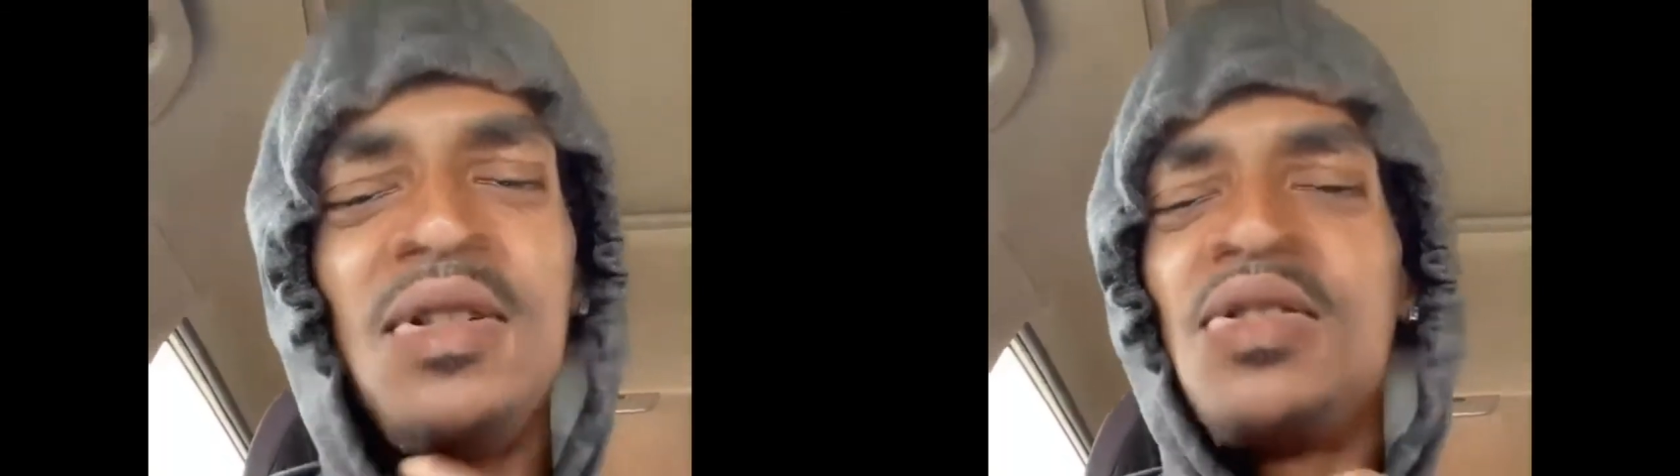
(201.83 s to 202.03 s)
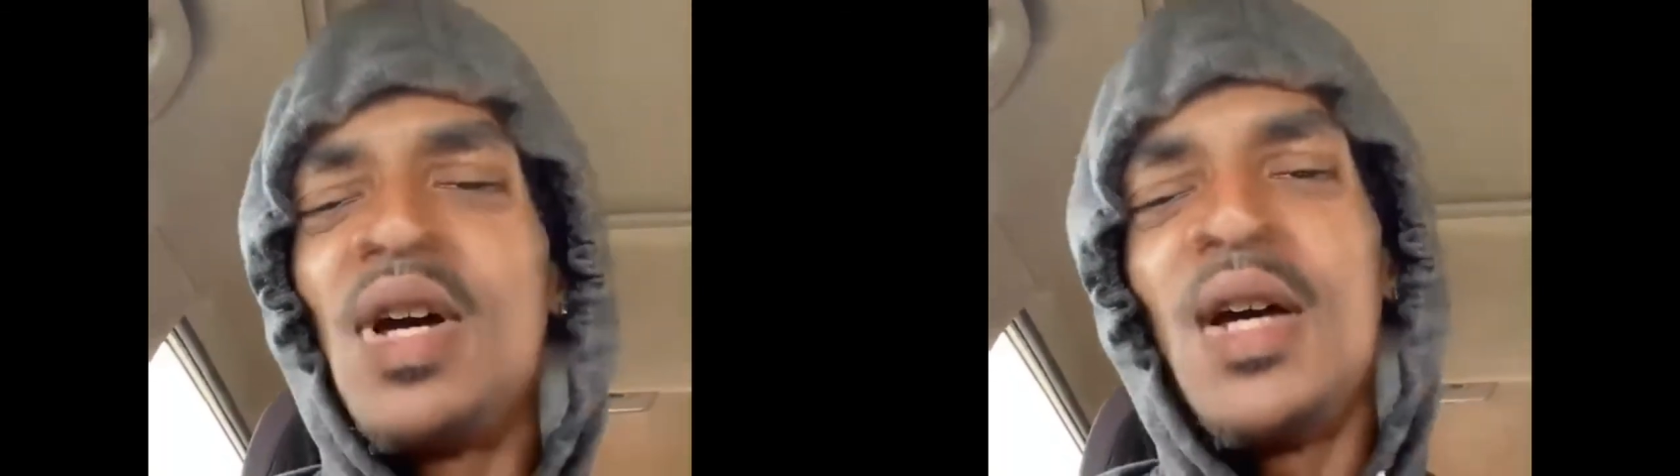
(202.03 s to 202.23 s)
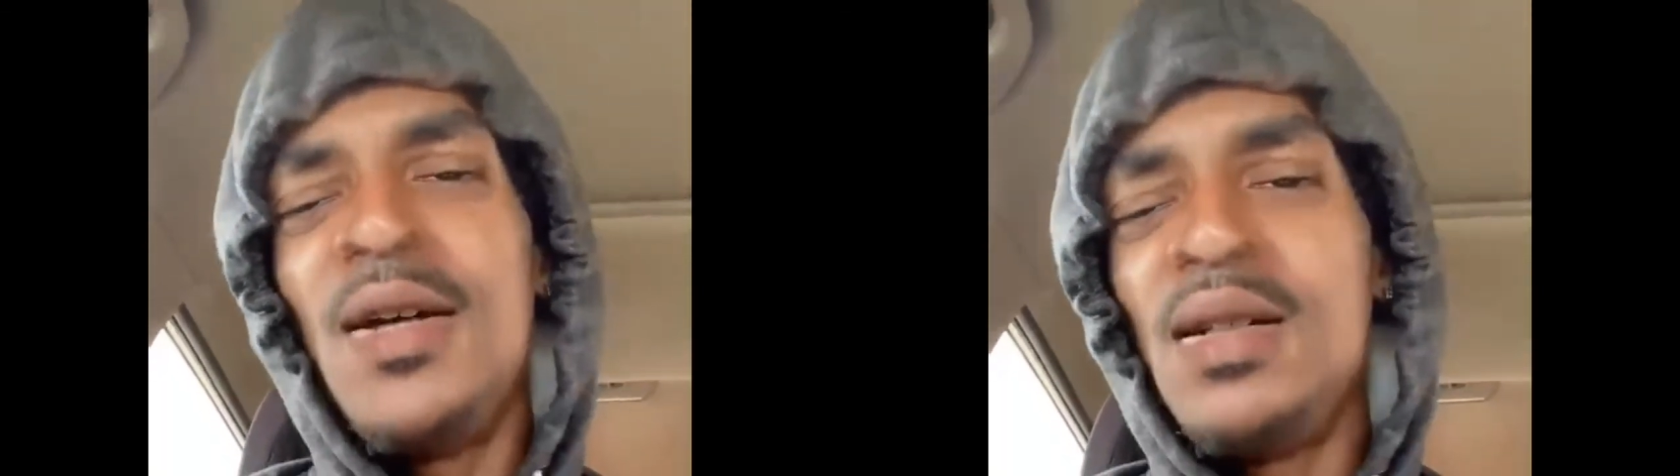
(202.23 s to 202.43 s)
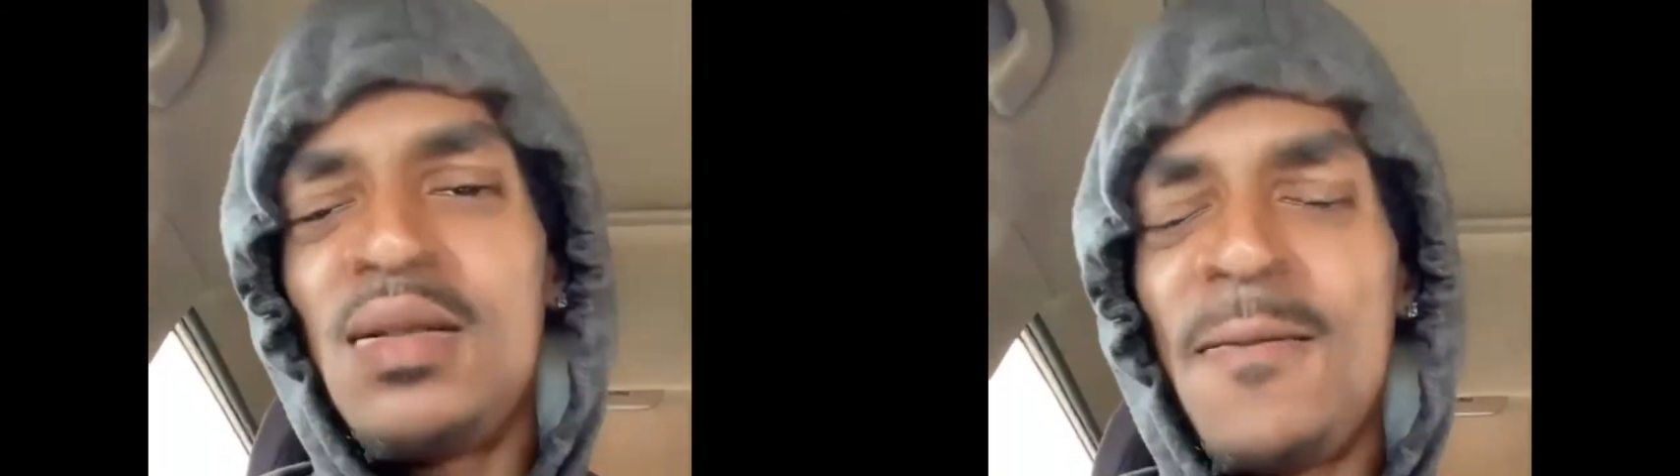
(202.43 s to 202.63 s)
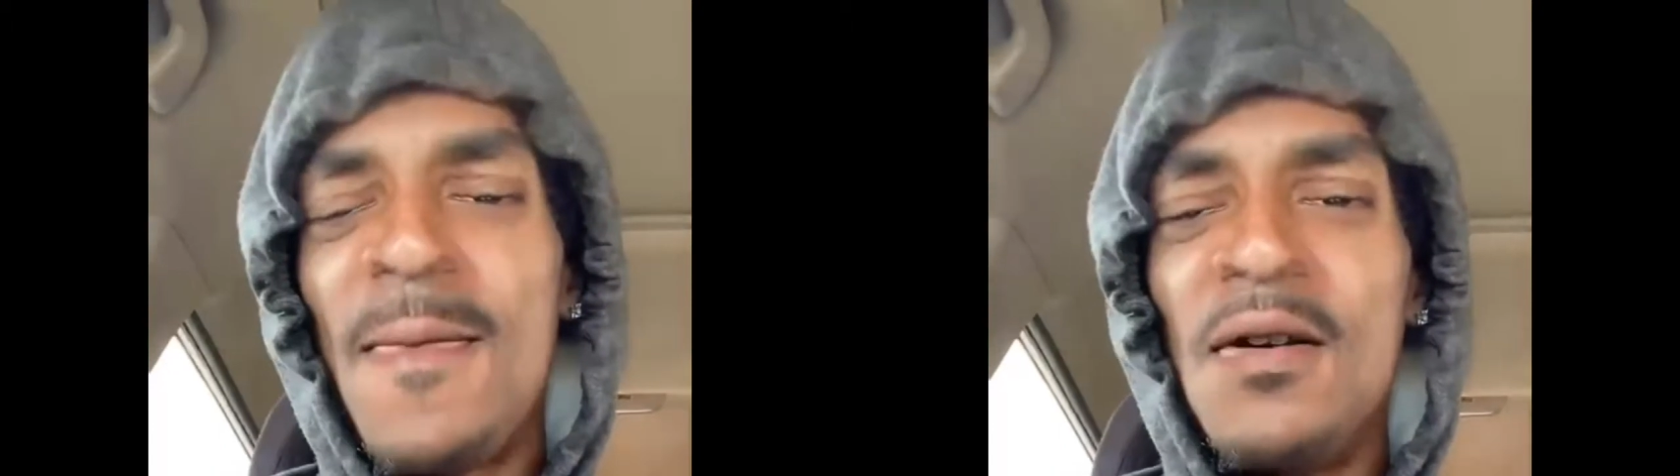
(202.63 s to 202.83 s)
your ass. You
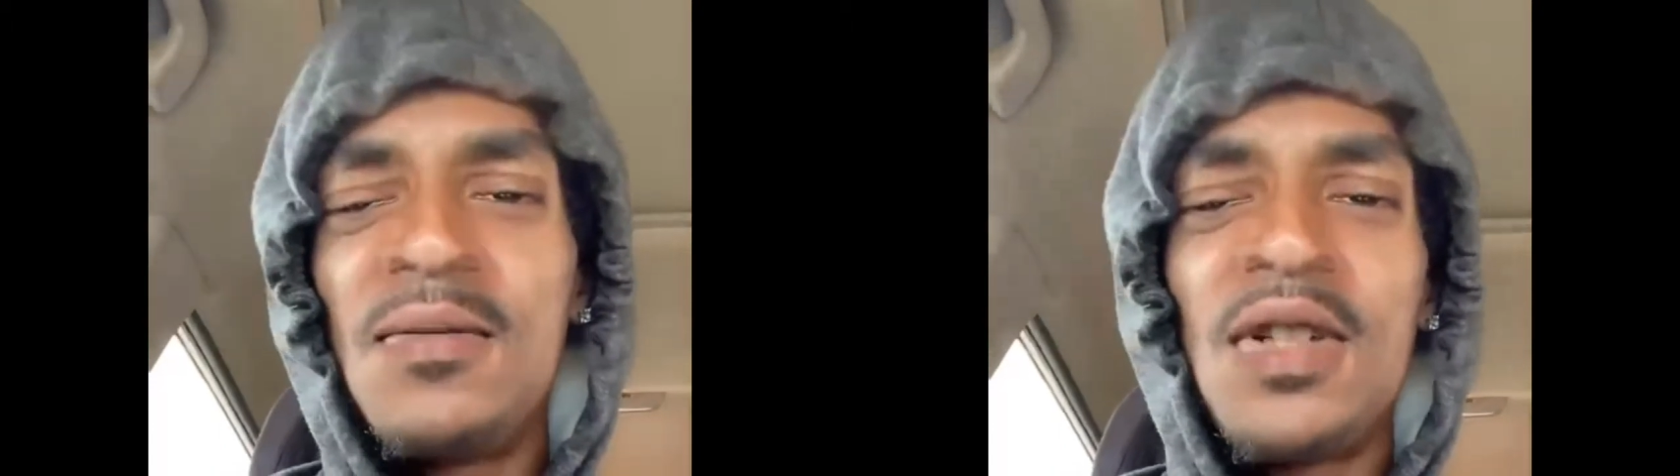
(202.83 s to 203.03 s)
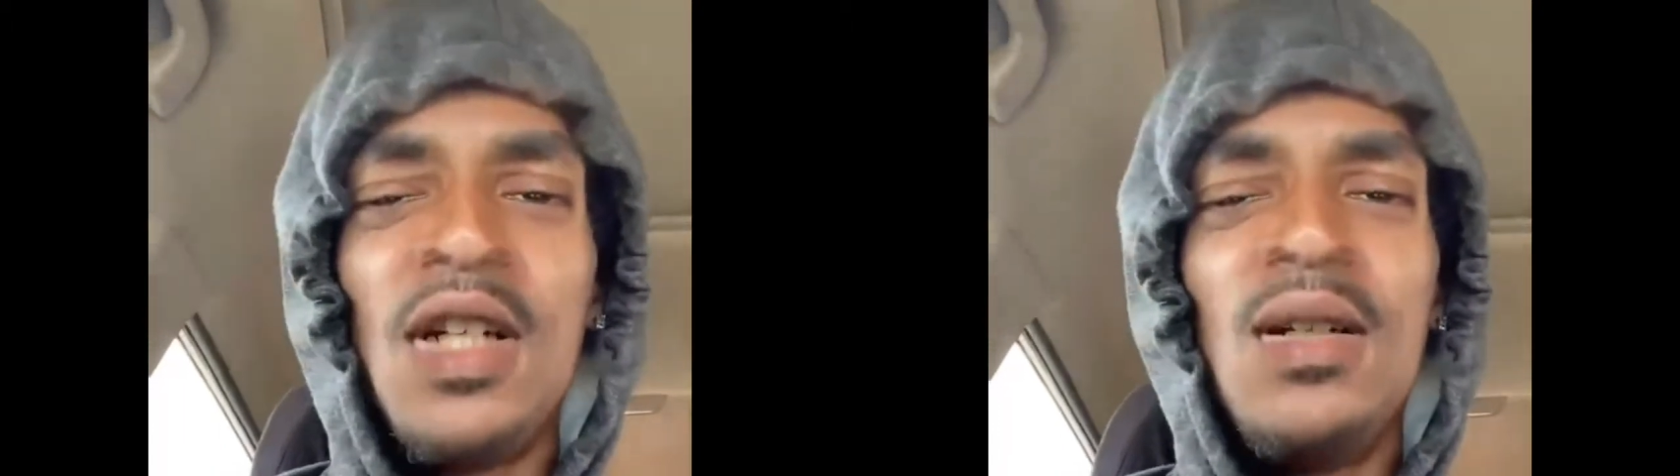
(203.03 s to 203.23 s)
know what I'm saying?